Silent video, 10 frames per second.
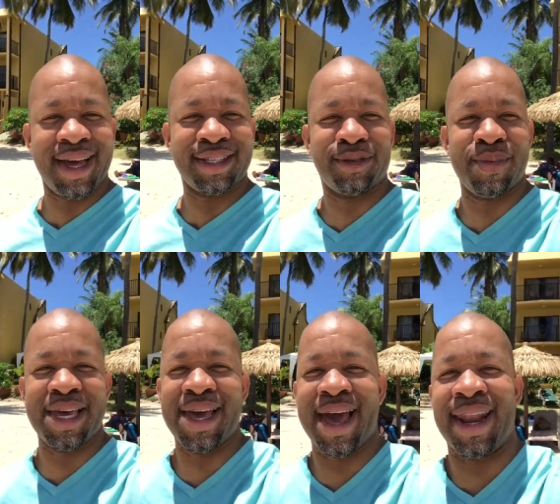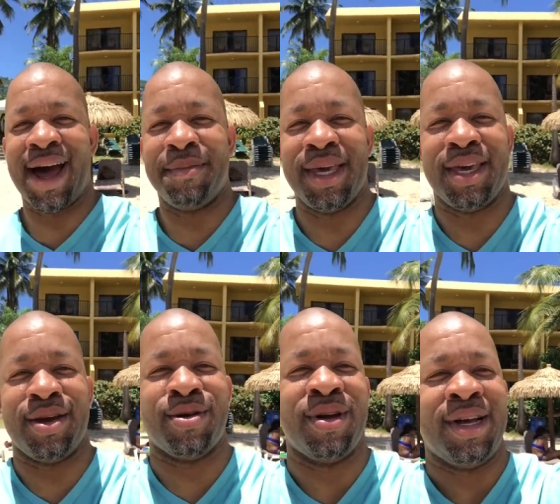that's me, and I'm
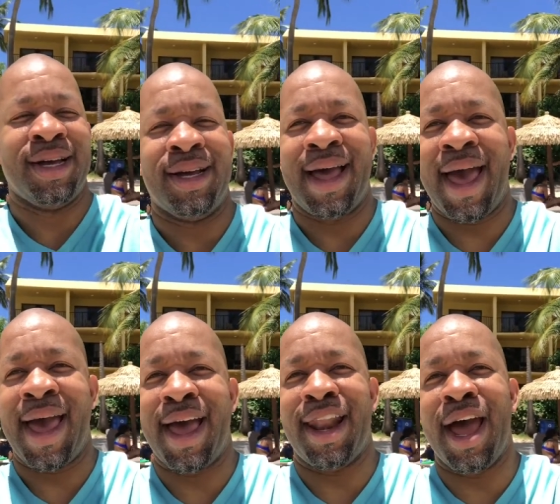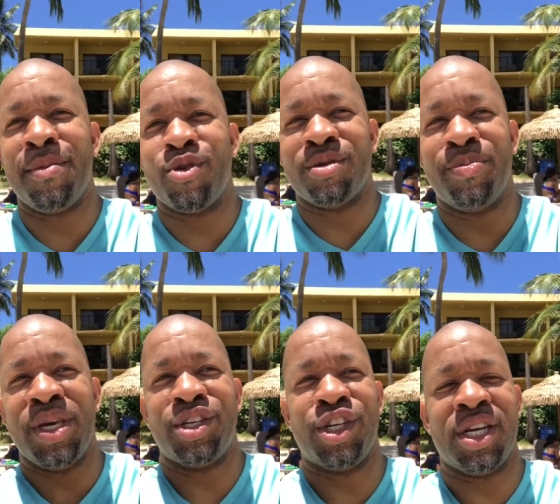here at Emerald
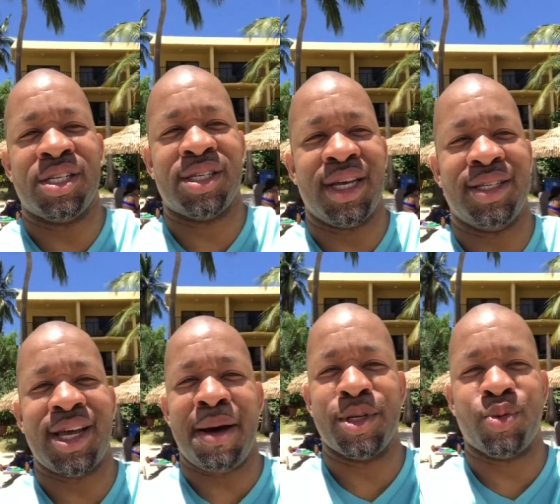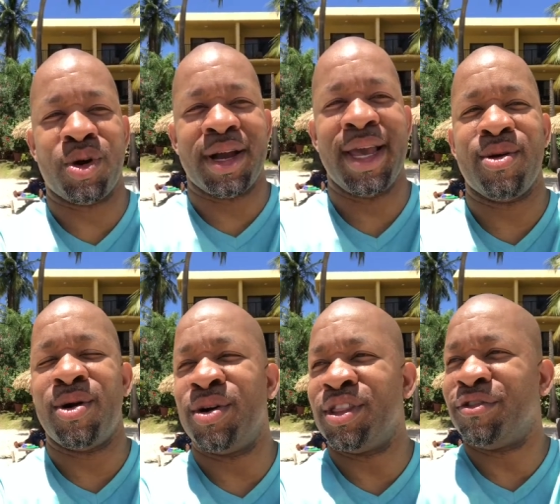Beach in St. Thomas. We're here
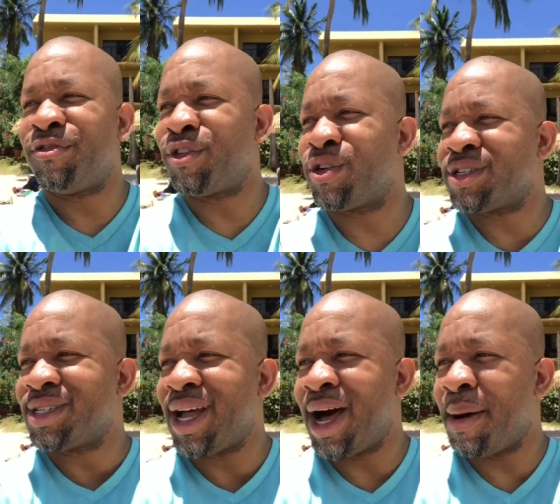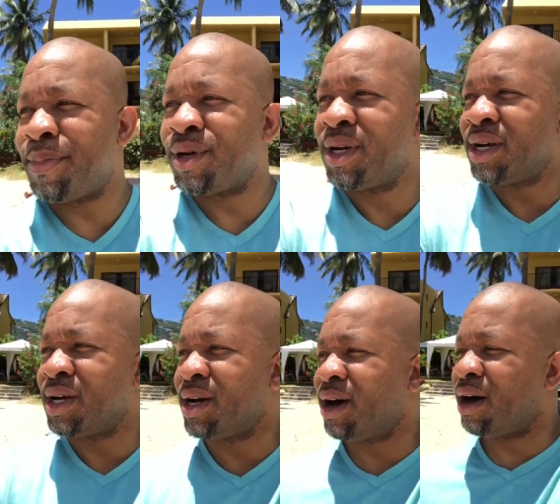on the first stop
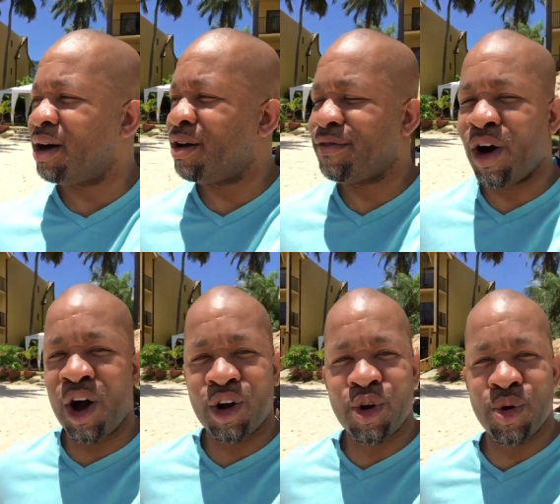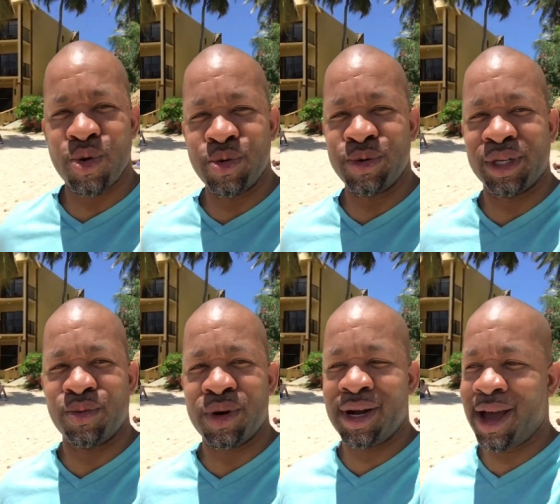of our cruise,
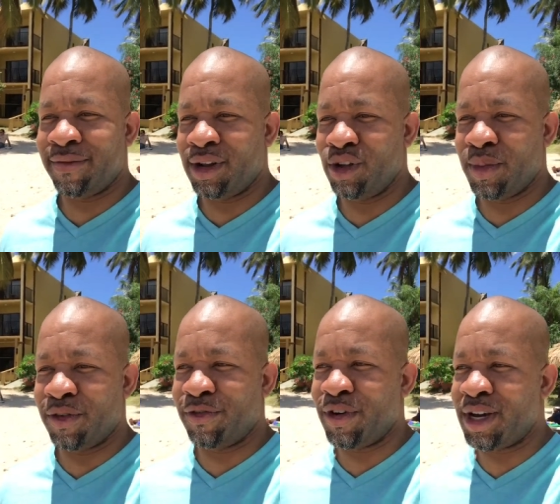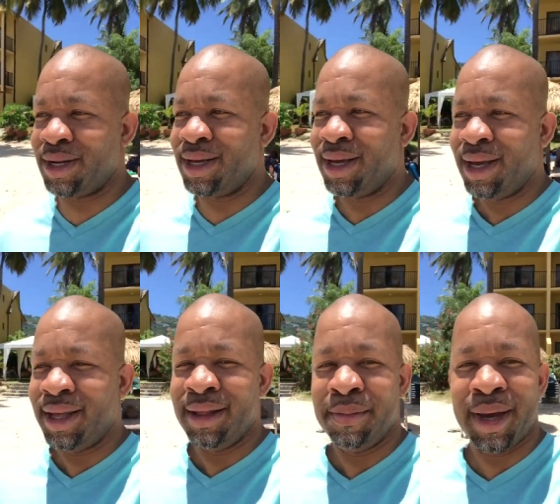and we're having a little bit of fun.
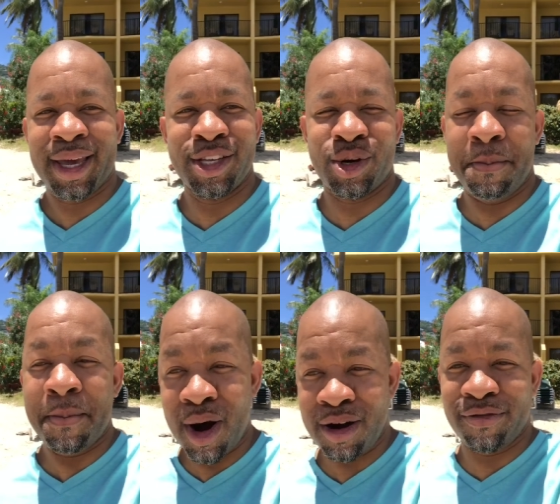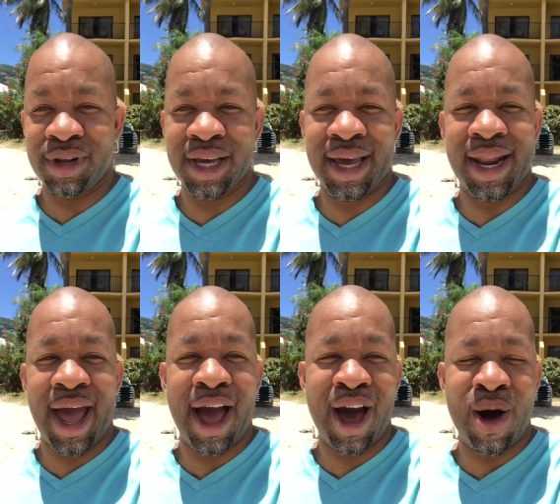My kids are marveling at
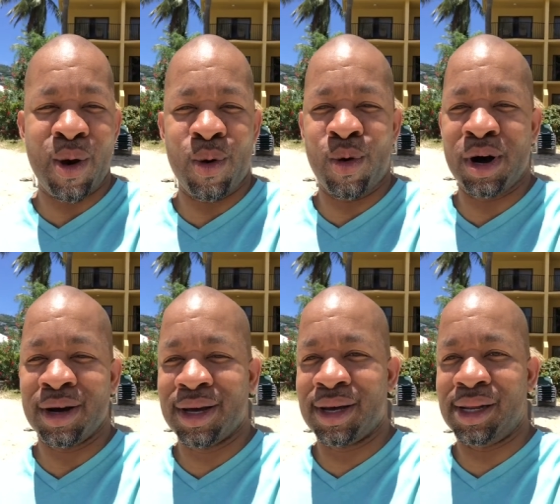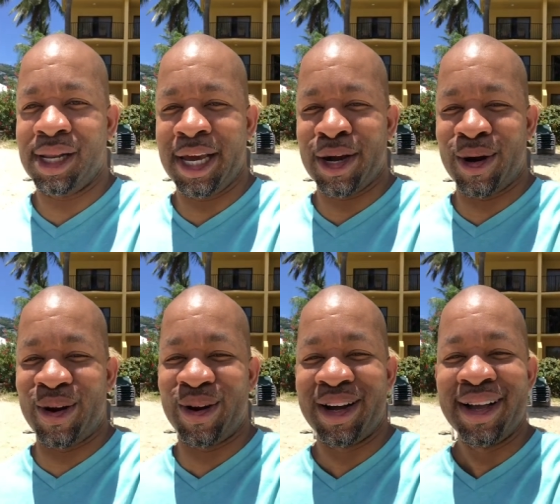how clear